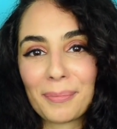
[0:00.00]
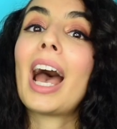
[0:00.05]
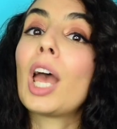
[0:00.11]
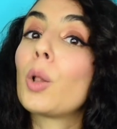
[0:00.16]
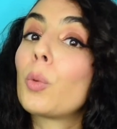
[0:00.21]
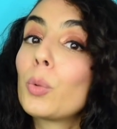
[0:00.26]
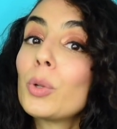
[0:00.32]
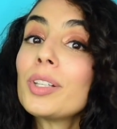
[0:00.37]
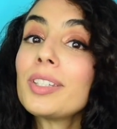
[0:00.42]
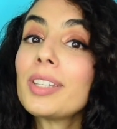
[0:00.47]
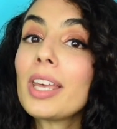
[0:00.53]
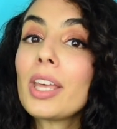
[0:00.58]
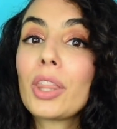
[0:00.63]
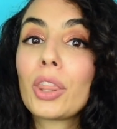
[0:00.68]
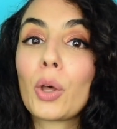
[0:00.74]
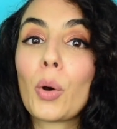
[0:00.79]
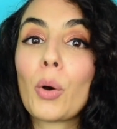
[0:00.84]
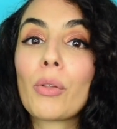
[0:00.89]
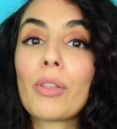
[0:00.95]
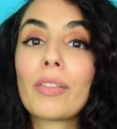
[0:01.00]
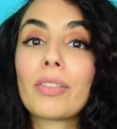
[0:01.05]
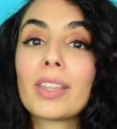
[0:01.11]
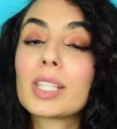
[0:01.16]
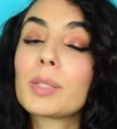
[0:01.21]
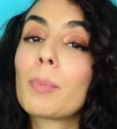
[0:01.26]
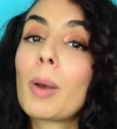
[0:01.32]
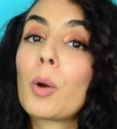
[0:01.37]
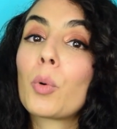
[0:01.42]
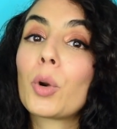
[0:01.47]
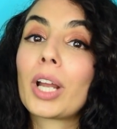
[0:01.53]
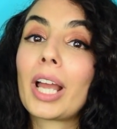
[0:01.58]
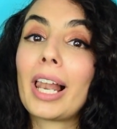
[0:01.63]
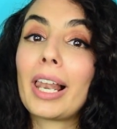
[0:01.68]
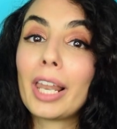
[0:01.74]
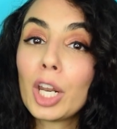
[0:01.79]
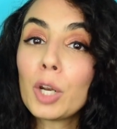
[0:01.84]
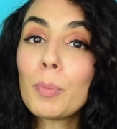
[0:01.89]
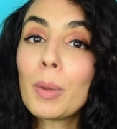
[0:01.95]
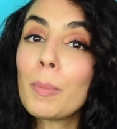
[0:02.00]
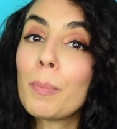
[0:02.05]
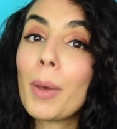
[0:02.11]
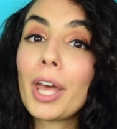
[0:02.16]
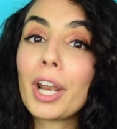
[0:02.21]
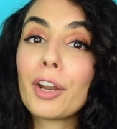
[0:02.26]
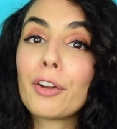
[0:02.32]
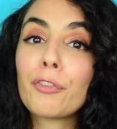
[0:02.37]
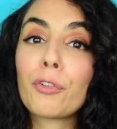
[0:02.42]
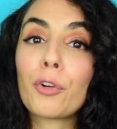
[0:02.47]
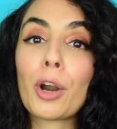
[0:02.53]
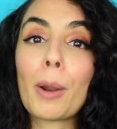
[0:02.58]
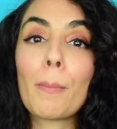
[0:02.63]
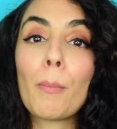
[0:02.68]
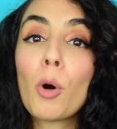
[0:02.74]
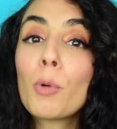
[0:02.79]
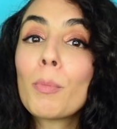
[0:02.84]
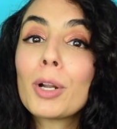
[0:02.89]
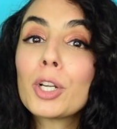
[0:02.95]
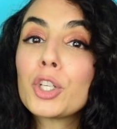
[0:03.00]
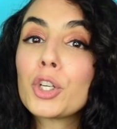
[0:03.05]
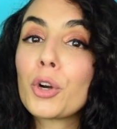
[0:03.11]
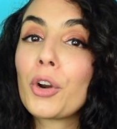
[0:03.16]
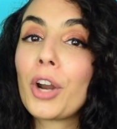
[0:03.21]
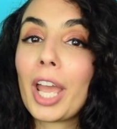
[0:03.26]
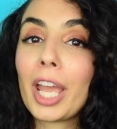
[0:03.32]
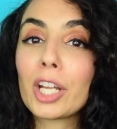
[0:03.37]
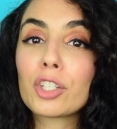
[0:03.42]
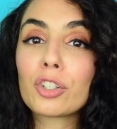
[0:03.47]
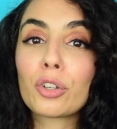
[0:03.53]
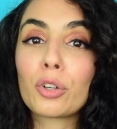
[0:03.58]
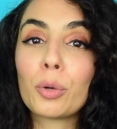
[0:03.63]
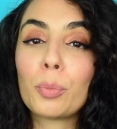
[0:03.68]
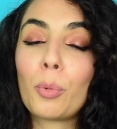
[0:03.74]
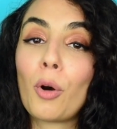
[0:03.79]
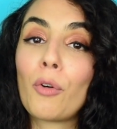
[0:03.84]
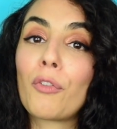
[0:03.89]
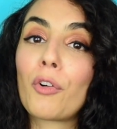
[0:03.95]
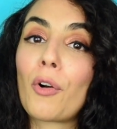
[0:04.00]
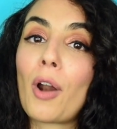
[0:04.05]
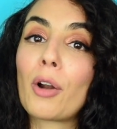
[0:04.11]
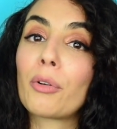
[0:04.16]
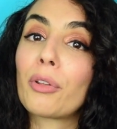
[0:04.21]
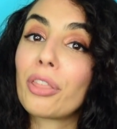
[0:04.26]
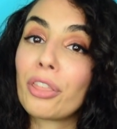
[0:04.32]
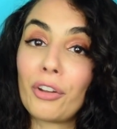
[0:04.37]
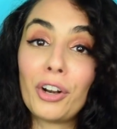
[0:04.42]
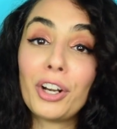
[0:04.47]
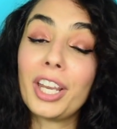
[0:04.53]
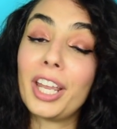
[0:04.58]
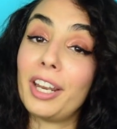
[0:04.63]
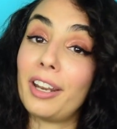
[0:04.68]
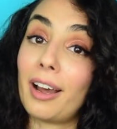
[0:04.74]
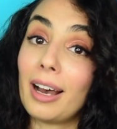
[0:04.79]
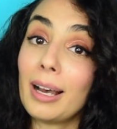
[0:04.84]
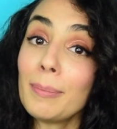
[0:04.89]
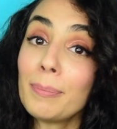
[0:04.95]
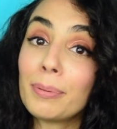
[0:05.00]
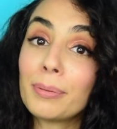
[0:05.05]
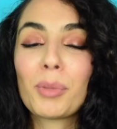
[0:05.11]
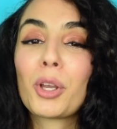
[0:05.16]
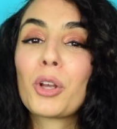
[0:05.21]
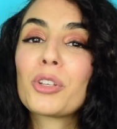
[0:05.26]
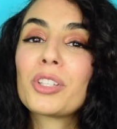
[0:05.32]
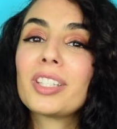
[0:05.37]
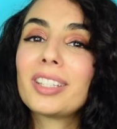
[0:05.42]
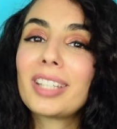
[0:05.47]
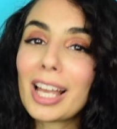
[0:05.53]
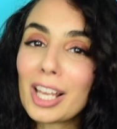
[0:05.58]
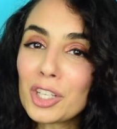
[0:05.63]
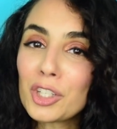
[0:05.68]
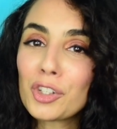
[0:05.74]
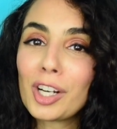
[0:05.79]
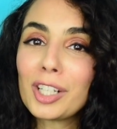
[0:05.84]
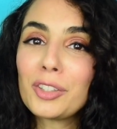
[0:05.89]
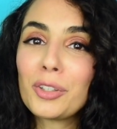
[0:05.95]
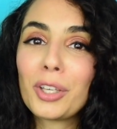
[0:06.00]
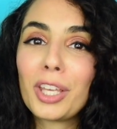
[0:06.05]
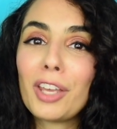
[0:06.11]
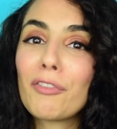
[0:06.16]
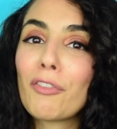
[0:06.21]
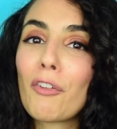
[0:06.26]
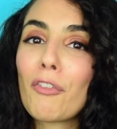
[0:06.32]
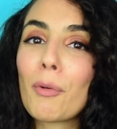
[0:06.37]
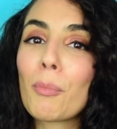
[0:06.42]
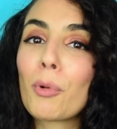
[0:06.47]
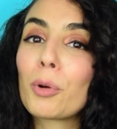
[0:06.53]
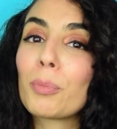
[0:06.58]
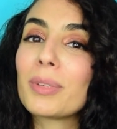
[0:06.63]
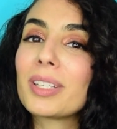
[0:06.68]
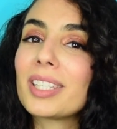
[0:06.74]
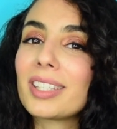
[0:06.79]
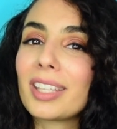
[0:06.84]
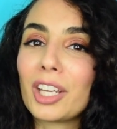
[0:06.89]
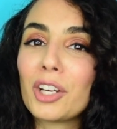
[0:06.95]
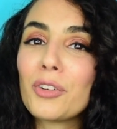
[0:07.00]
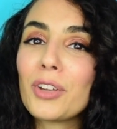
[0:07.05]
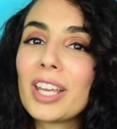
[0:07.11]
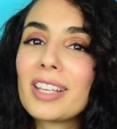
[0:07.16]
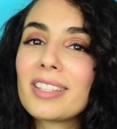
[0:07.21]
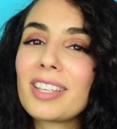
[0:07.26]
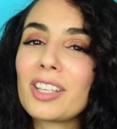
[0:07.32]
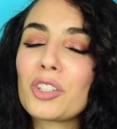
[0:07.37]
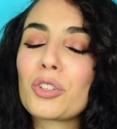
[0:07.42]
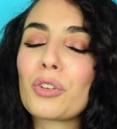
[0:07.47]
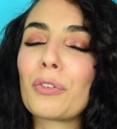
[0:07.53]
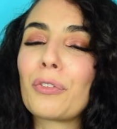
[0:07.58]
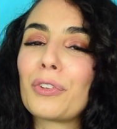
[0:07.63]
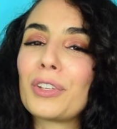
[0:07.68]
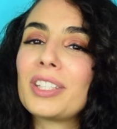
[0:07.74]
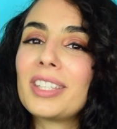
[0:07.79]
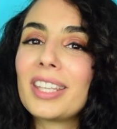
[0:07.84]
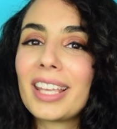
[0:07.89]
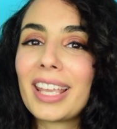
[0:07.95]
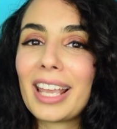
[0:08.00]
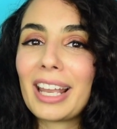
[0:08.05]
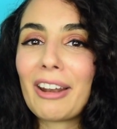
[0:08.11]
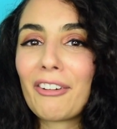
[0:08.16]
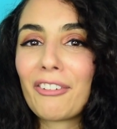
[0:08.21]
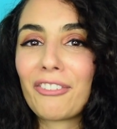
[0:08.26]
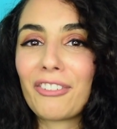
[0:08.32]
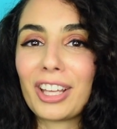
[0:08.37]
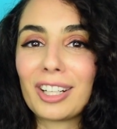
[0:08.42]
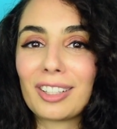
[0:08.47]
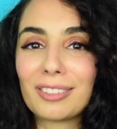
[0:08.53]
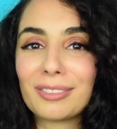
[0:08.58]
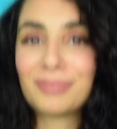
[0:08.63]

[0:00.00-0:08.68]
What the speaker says: I will say though that this might work a little bit better for a more mature age group of around 30 and up, because it does try to give off a more mysterious and sophisticated feel.